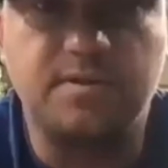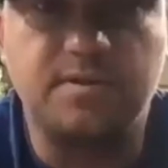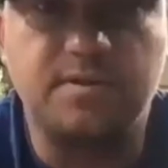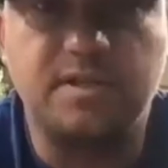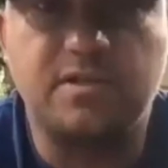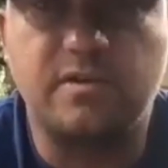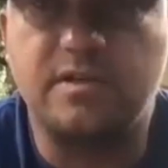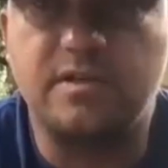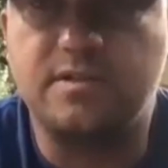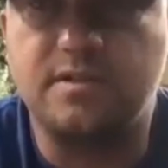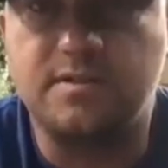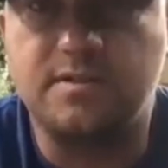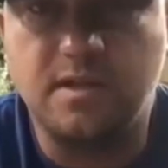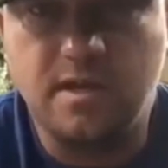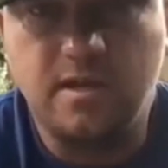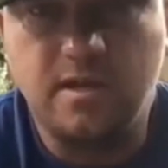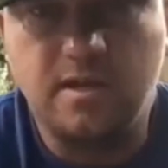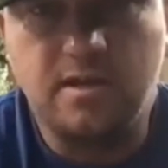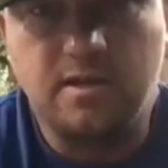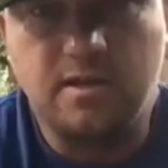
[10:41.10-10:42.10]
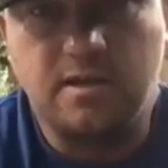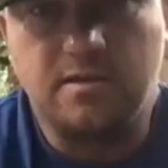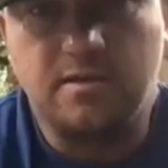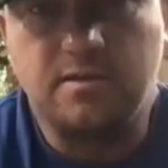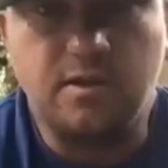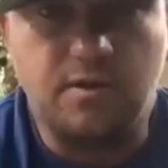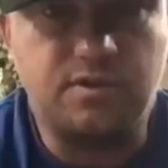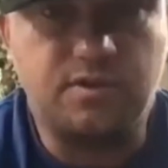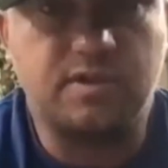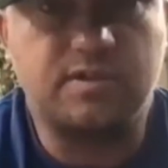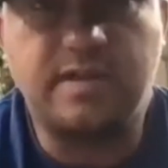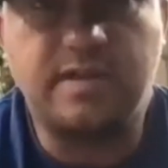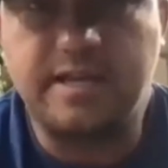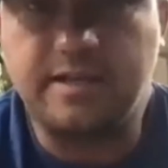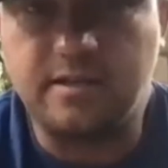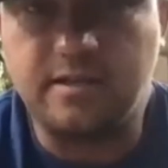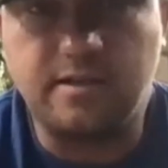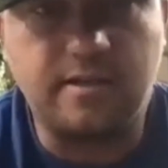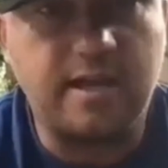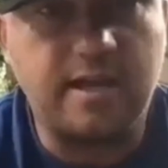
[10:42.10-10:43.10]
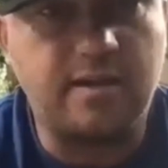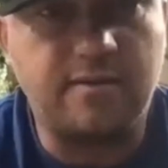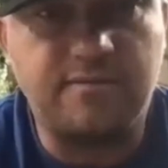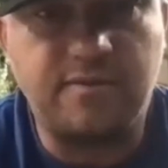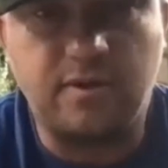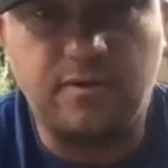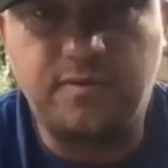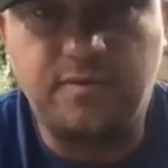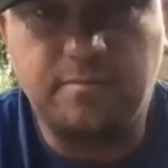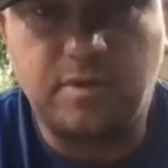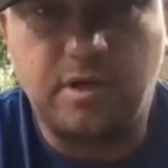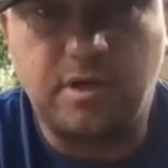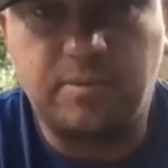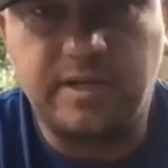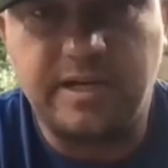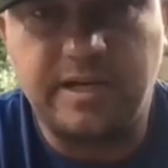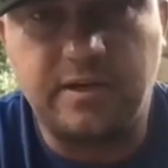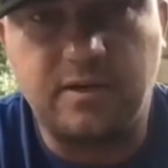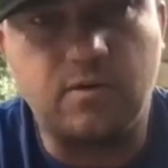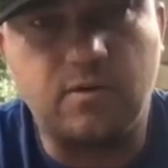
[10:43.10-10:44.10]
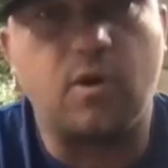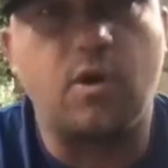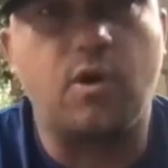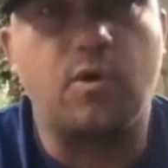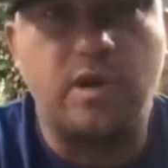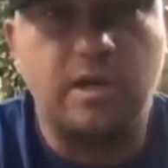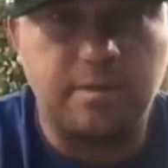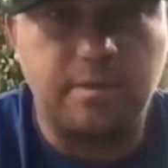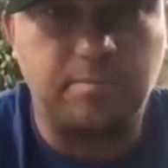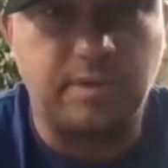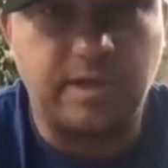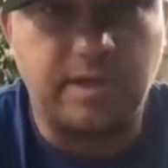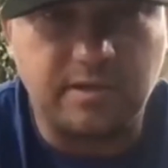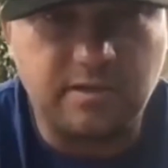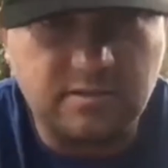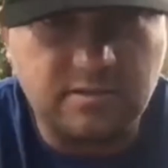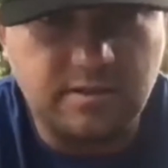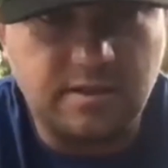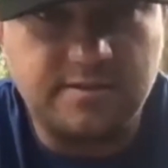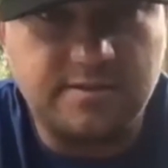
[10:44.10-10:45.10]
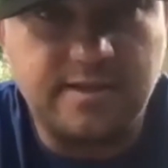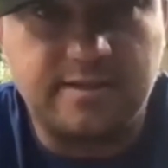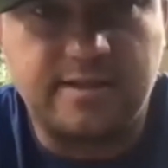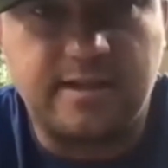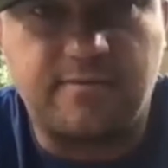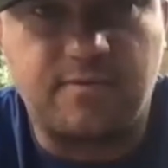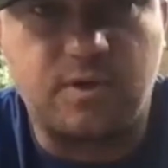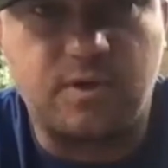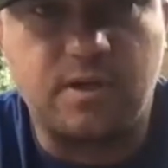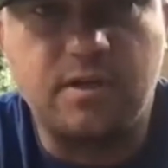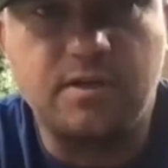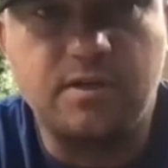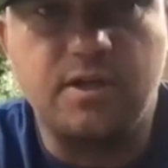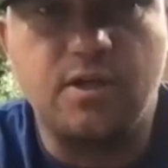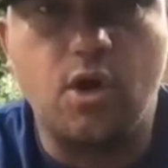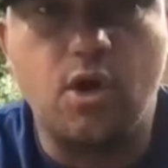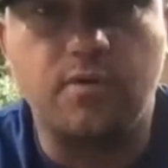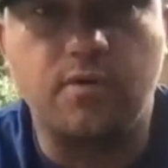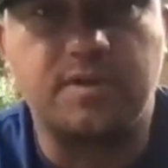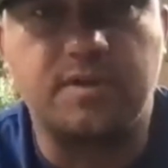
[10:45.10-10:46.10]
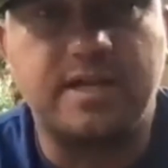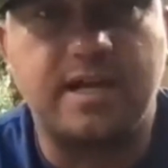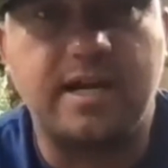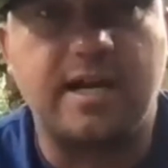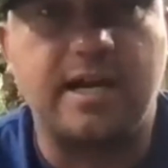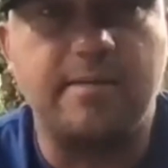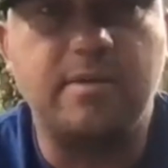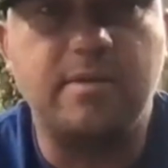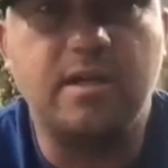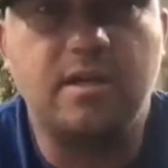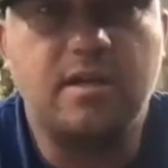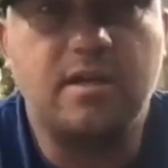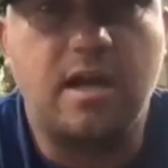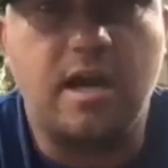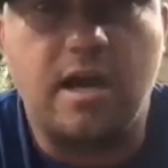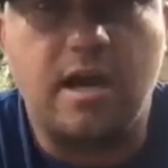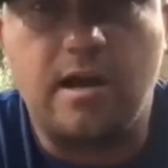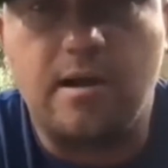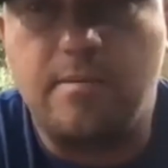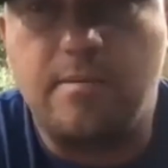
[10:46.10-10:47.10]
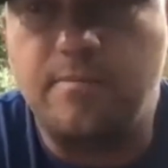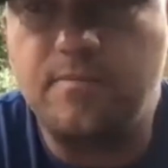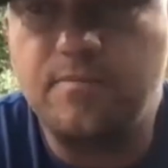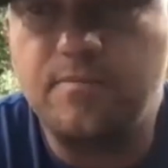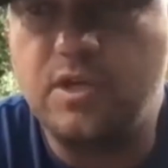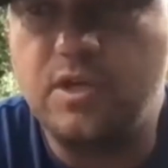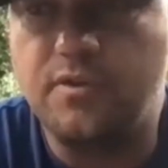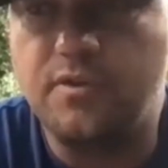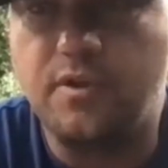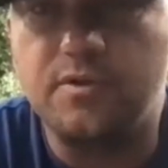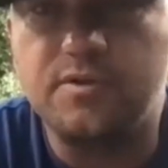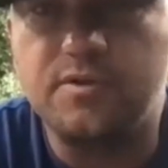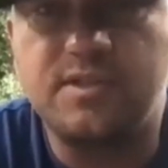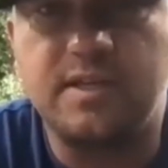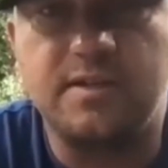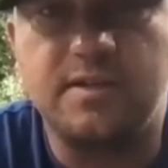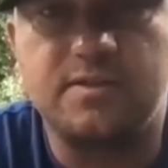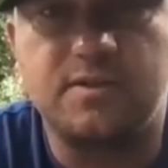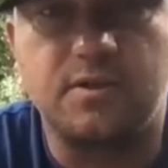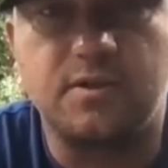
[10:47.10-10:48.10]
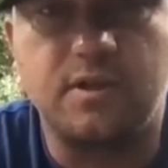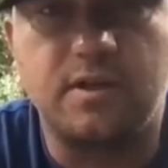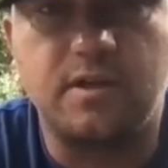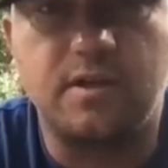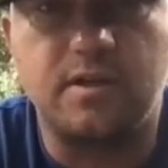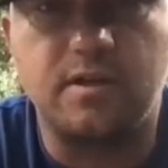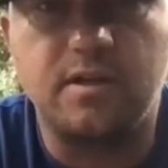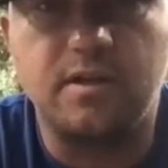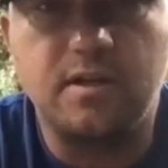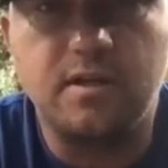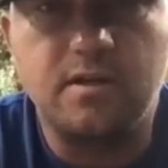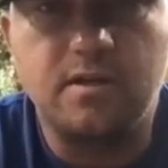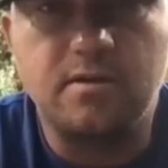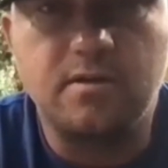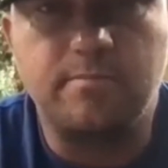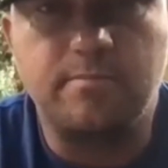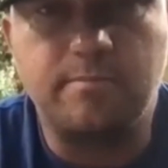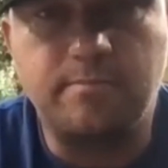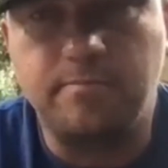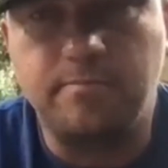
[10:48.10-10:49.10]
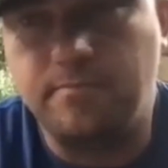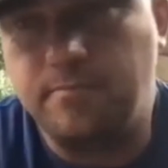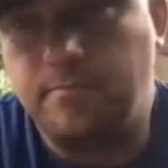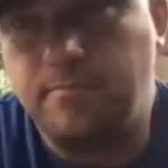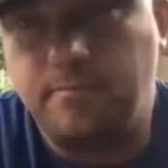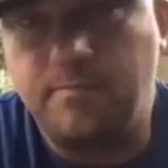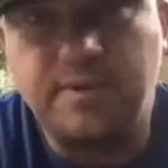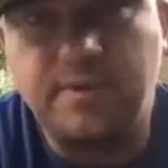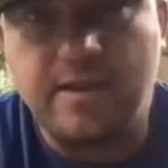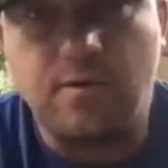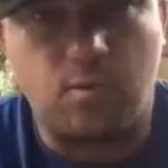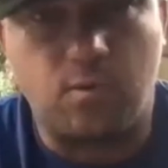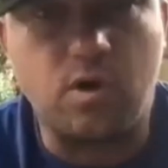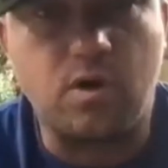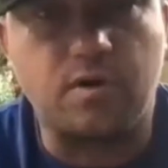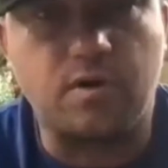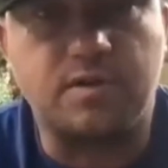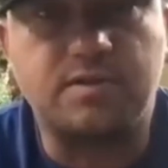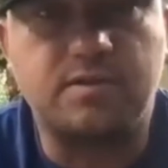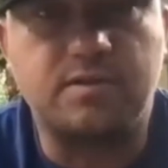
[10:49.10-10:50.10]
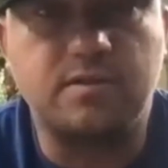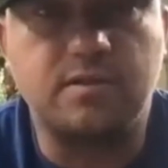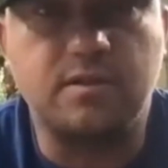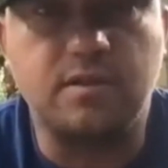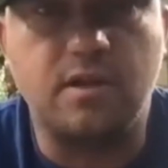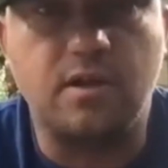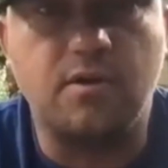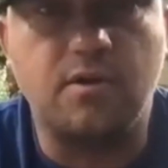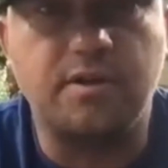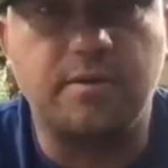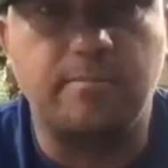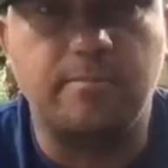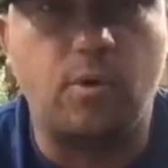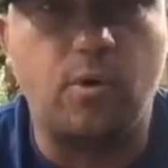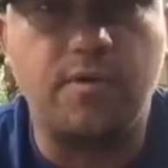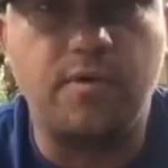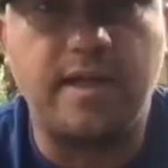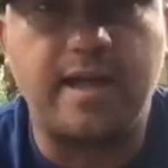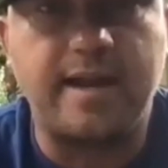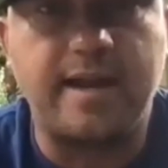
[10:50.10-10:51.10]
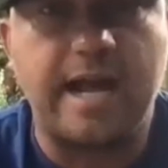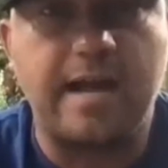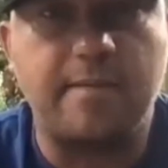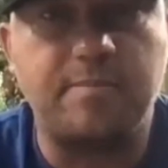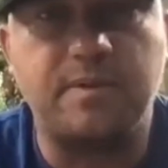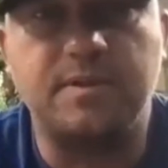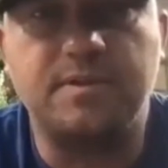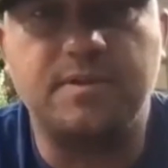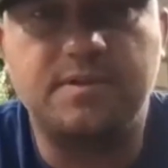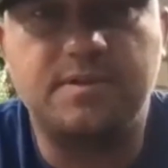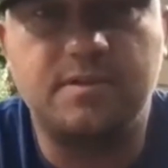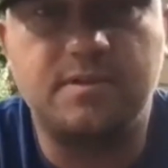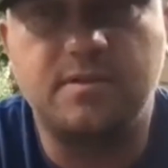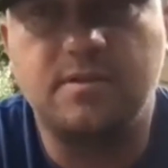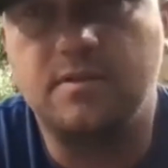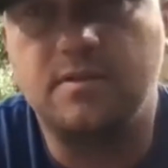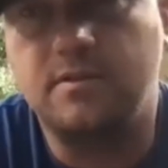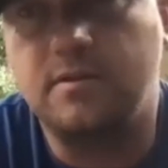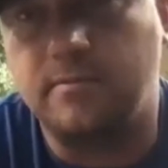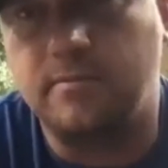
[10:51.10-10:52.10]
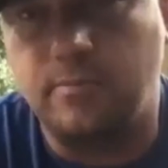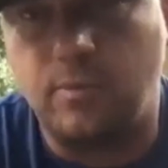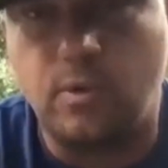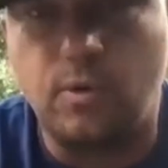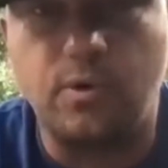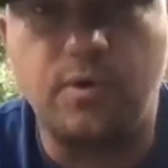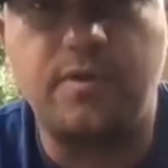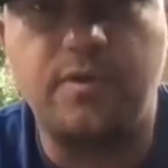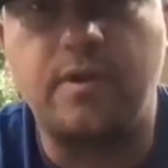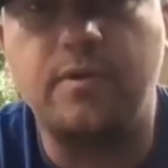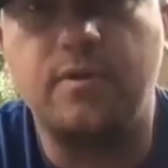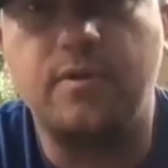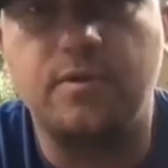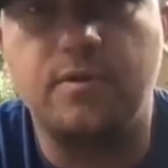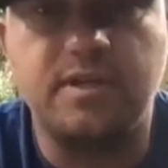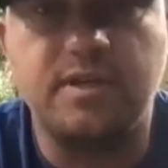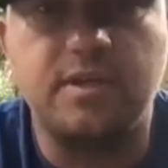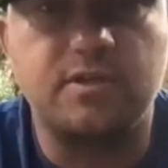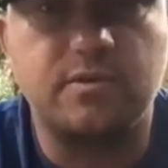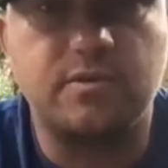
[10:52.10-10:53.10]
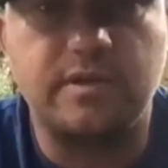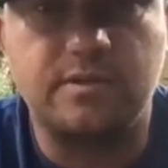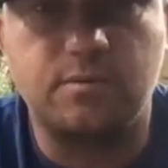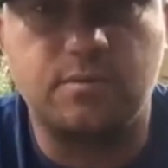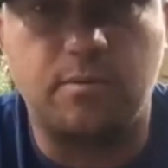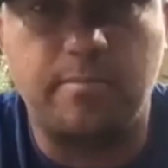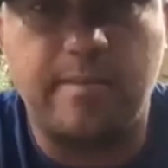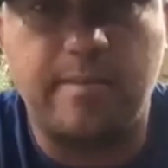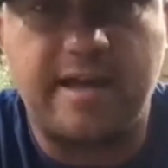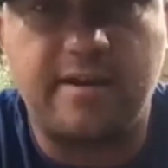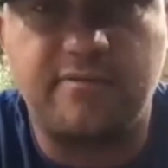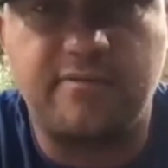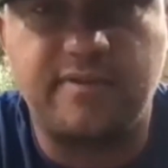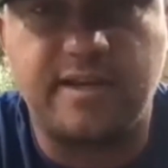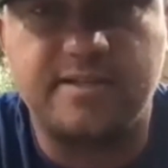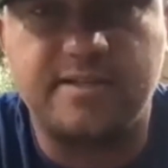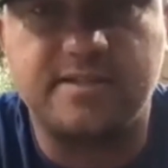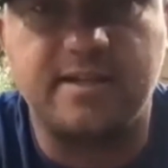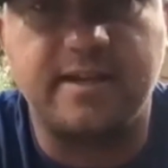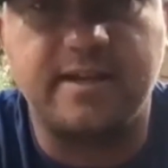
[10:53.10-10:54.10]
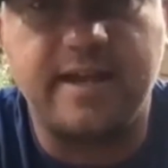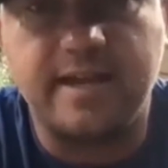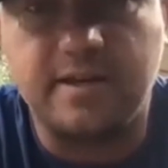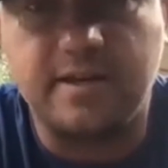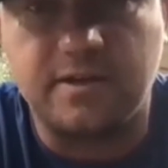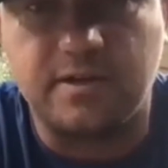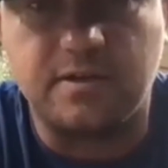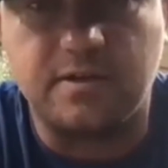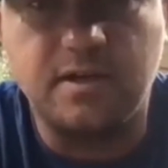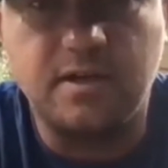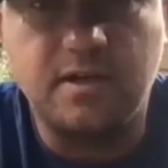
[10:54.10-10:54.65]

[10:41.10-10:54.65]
injuries is, just like an NFL football player or rugby player in South Africa, over time, those things are going to get worse. The more that happens, the more that those injuries will manifest later,